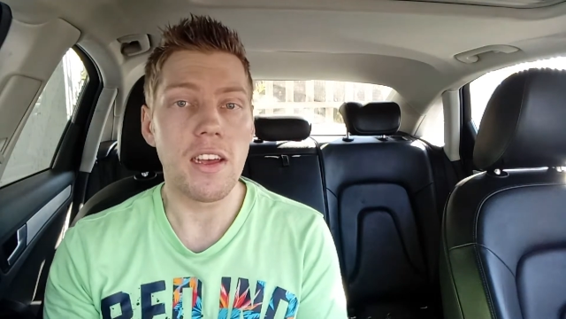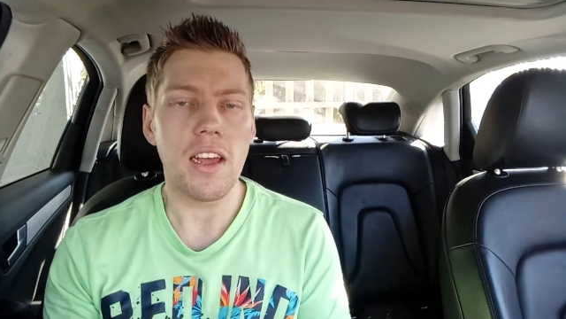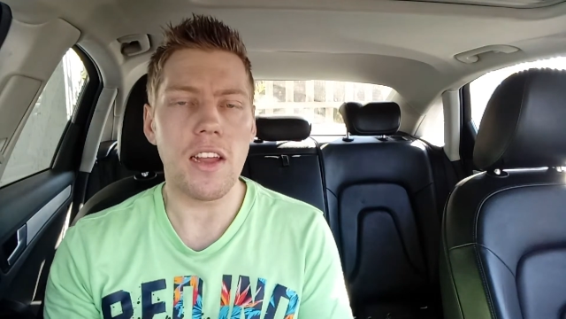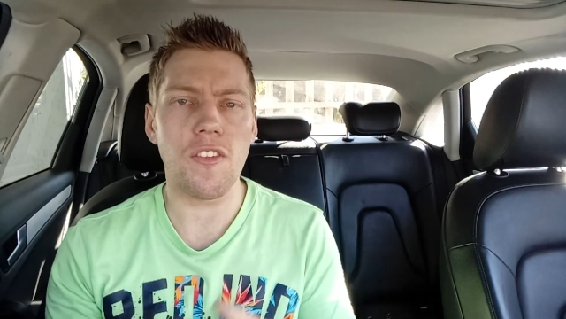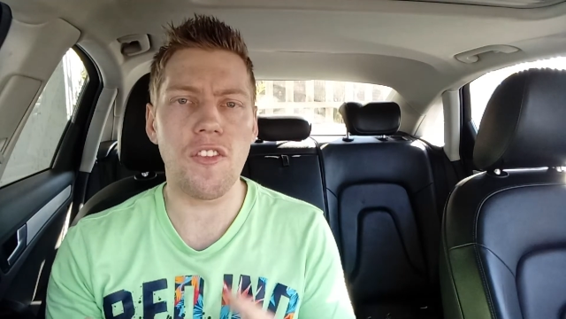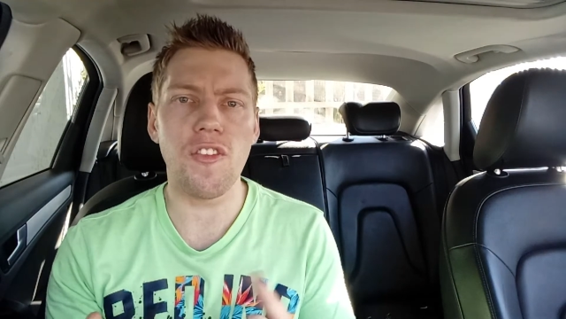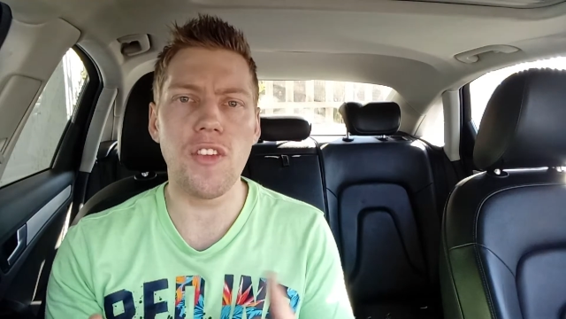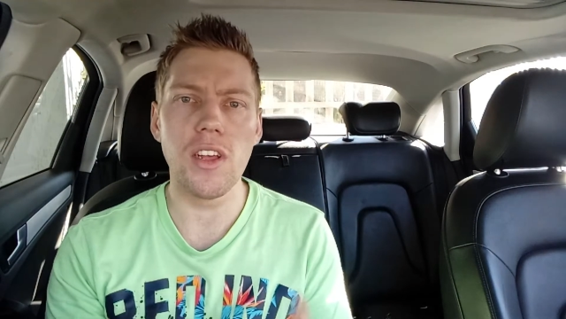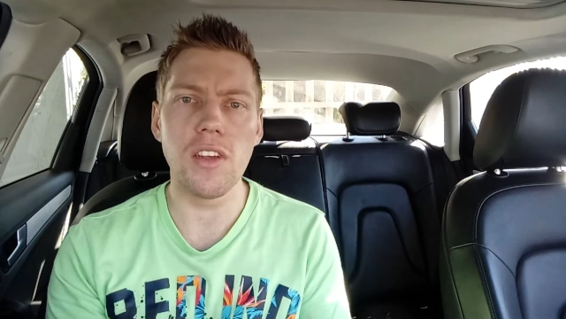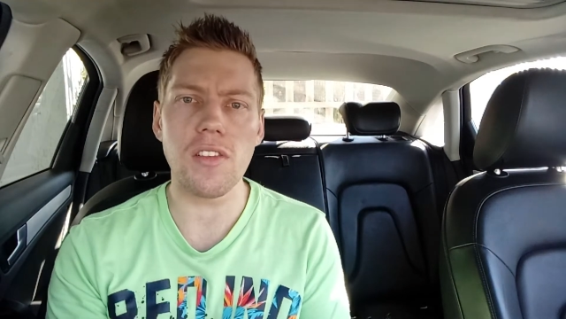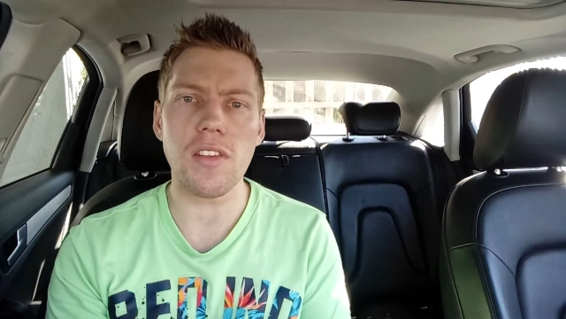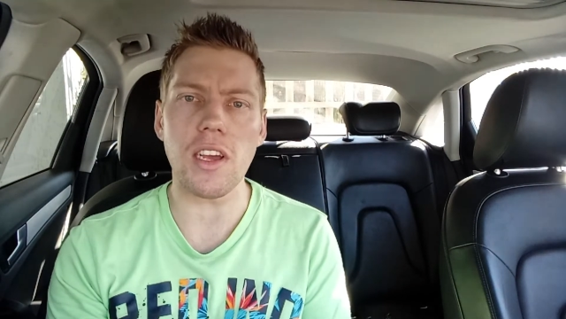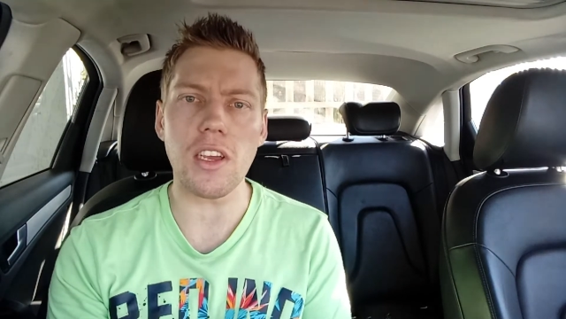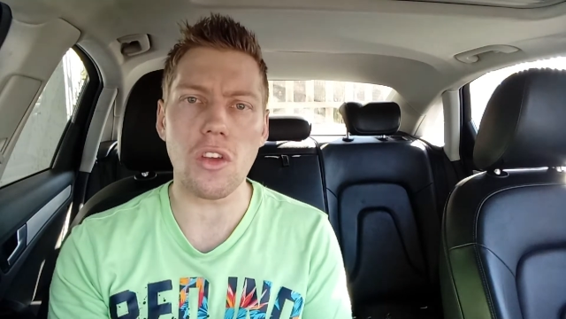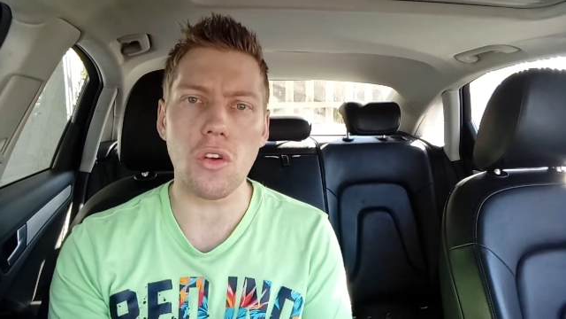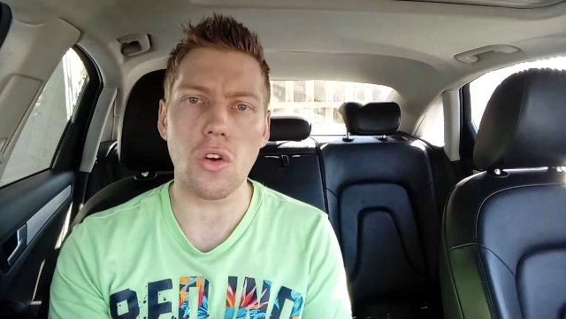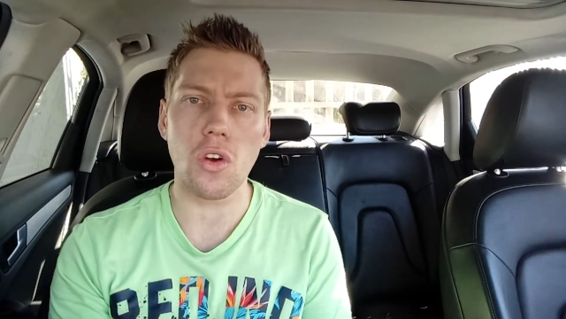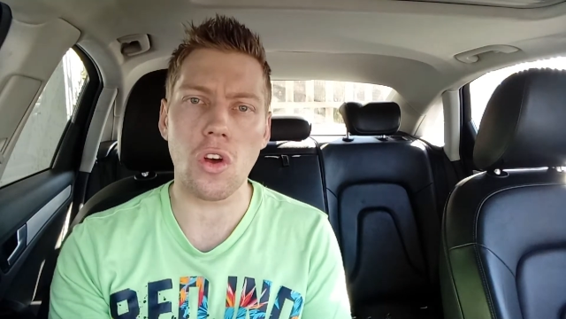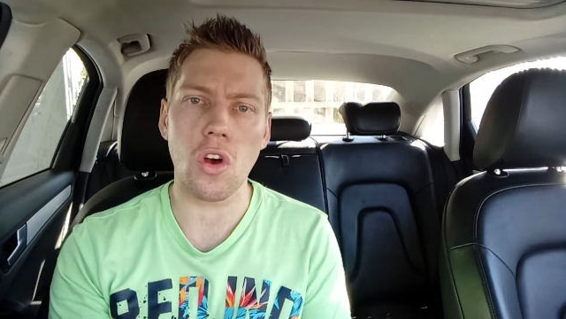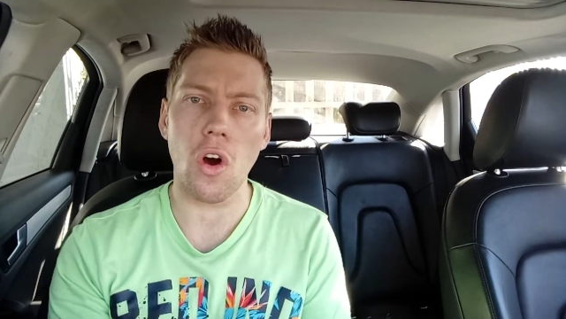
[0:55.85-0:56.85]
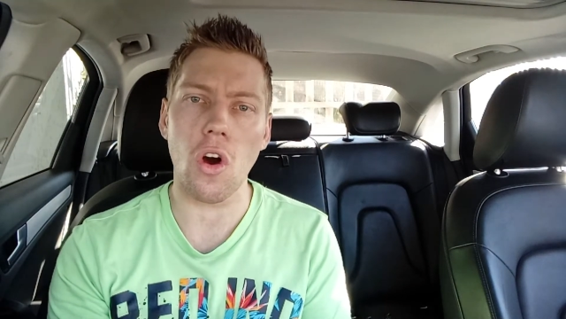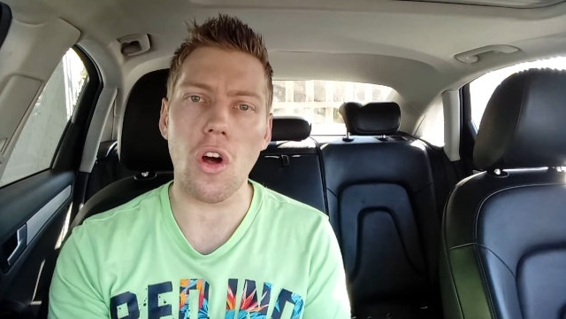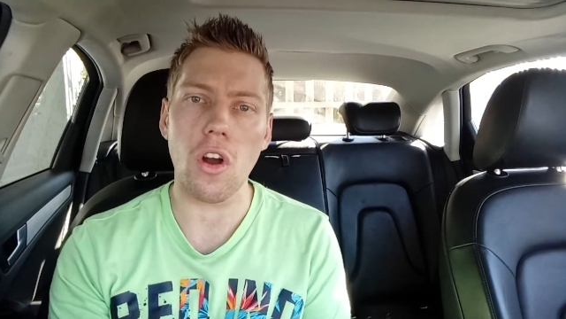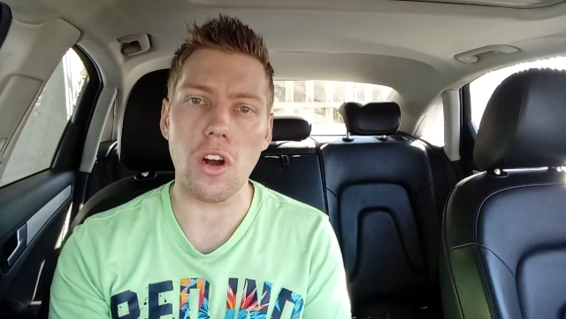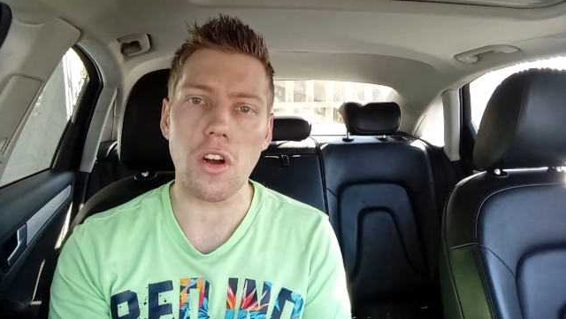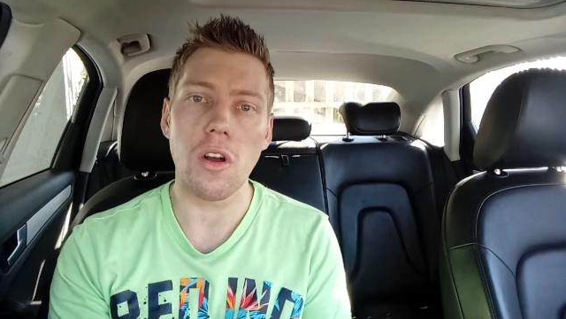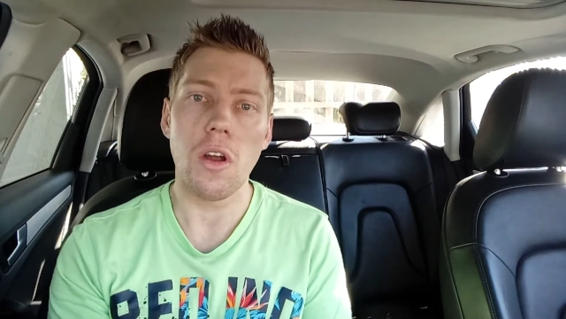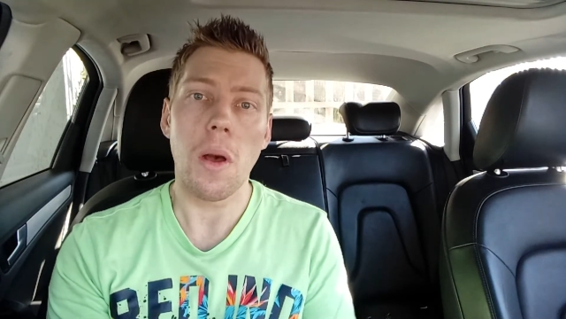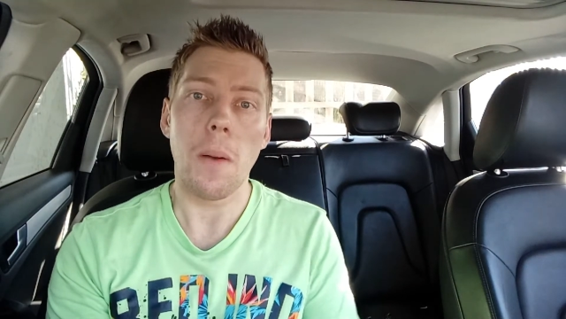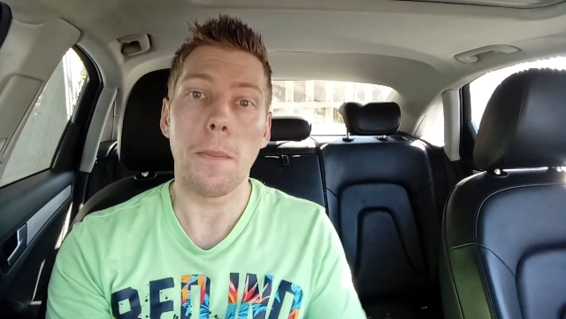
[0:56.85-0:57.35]
it feels like your
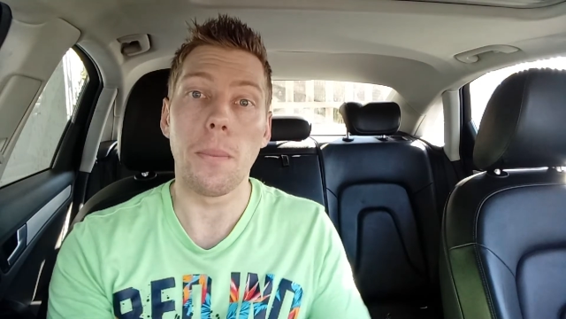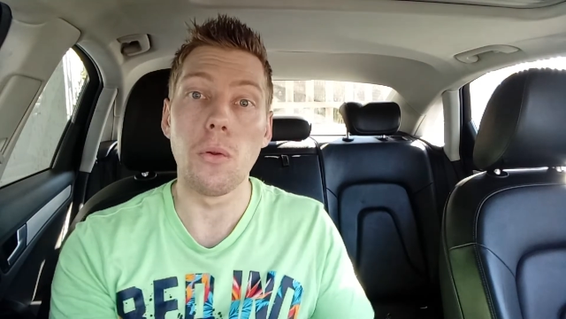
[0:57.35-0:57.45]
car